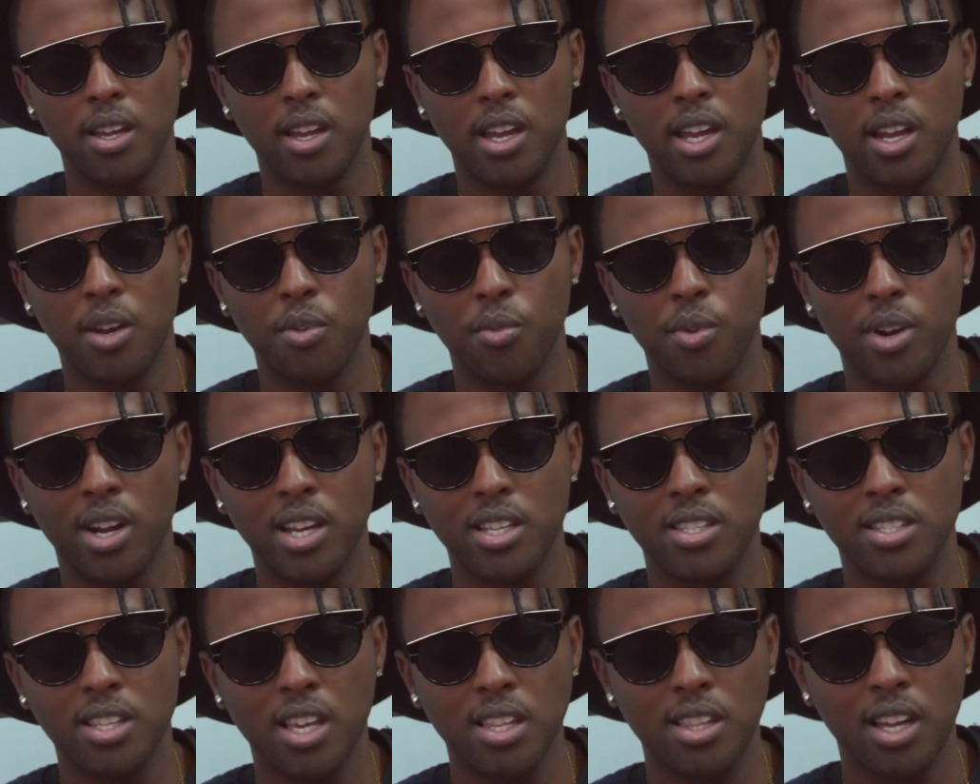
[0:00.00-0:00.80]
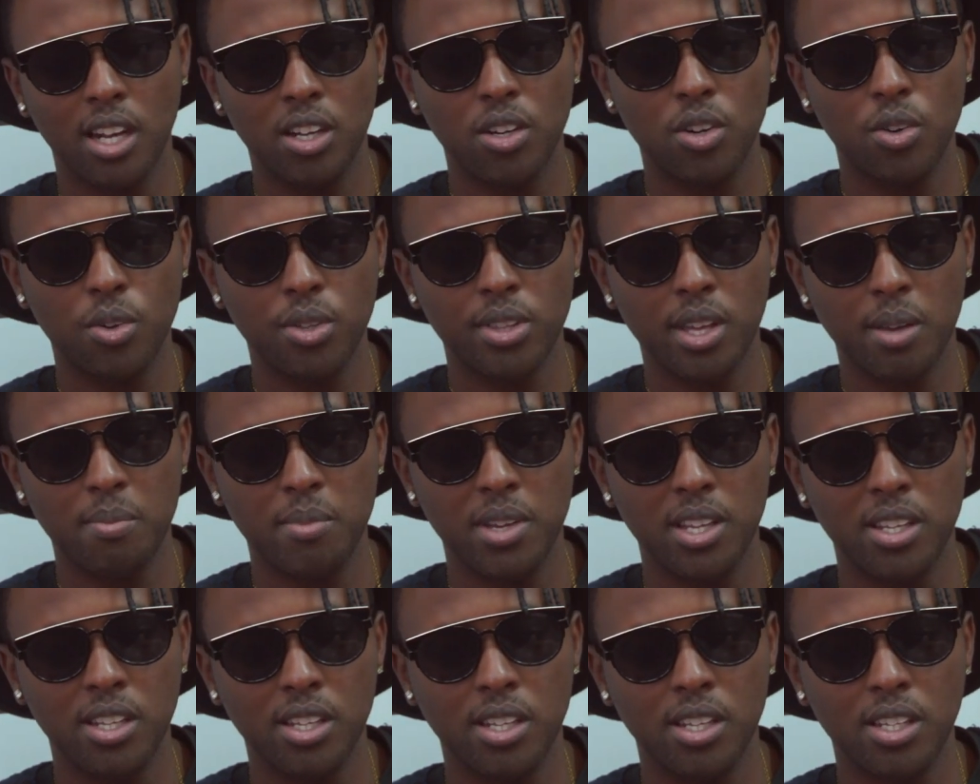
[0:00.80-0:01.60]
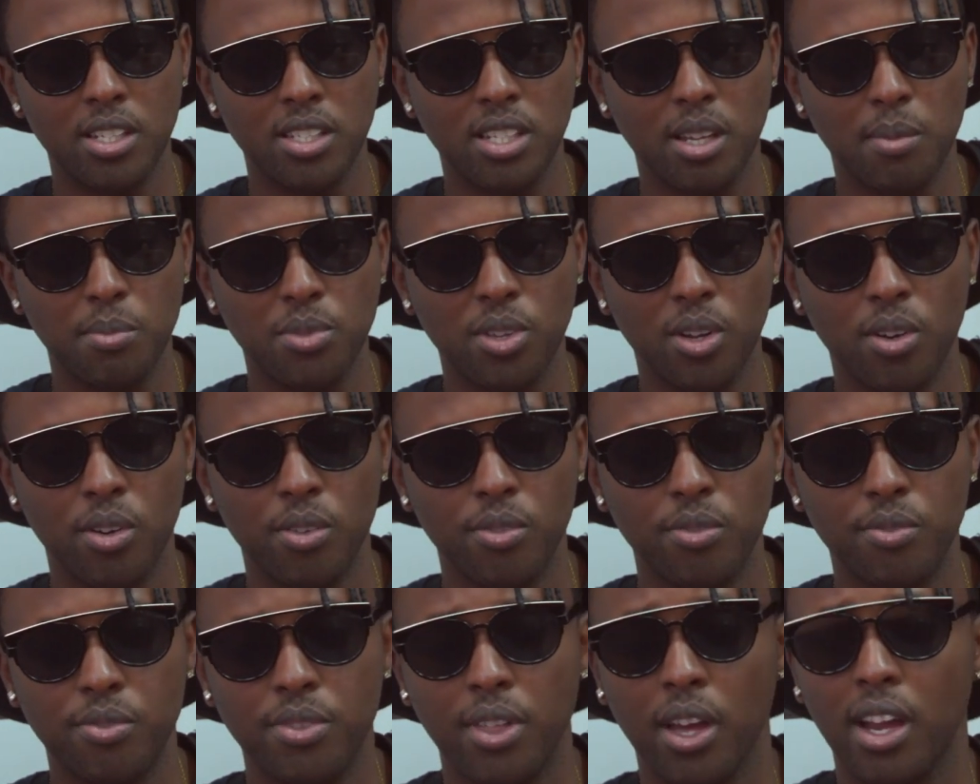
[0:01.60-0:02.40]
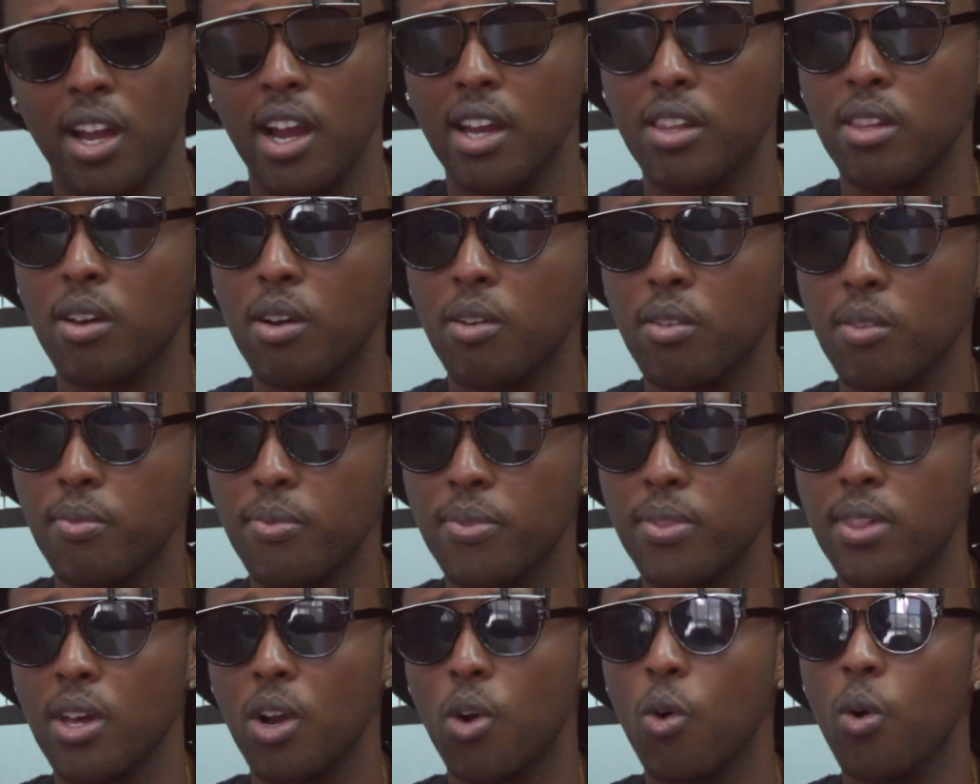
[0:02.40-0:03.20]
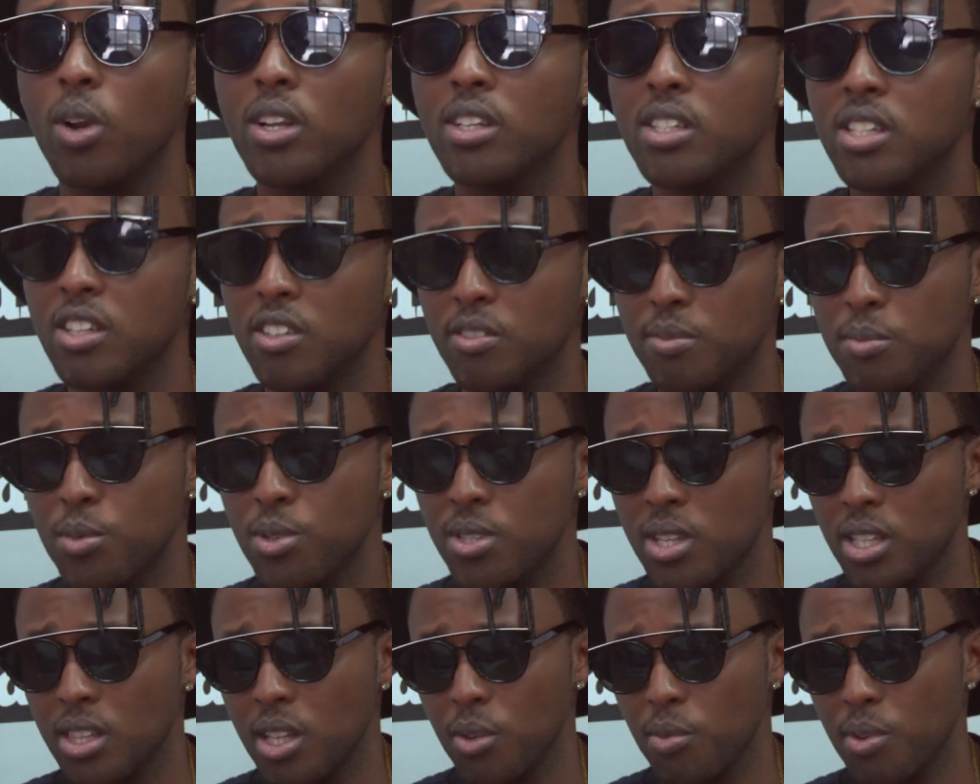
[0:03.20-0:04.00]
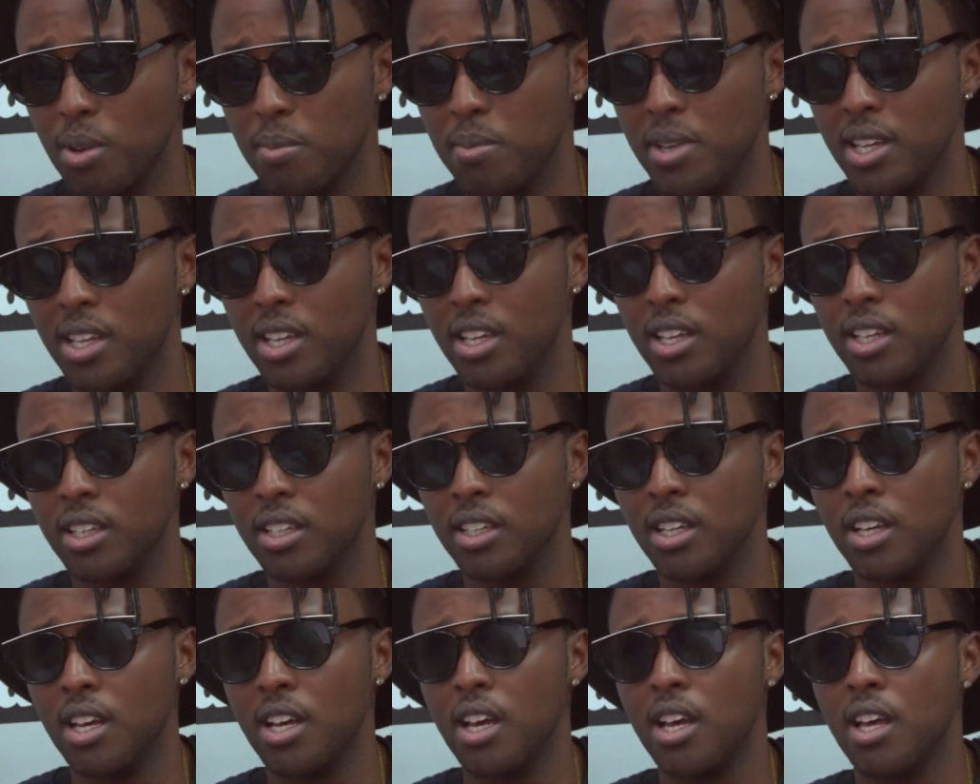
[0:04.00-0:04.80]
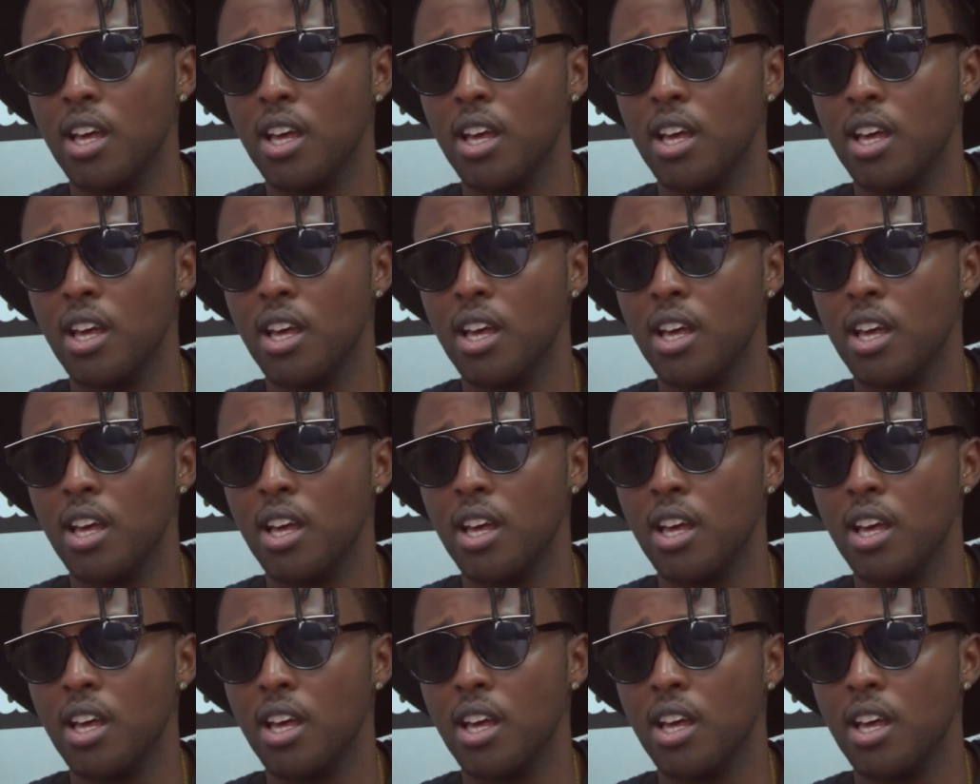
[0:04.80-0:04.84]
when I say that growth, I mean in terms of the quality of music that we're making,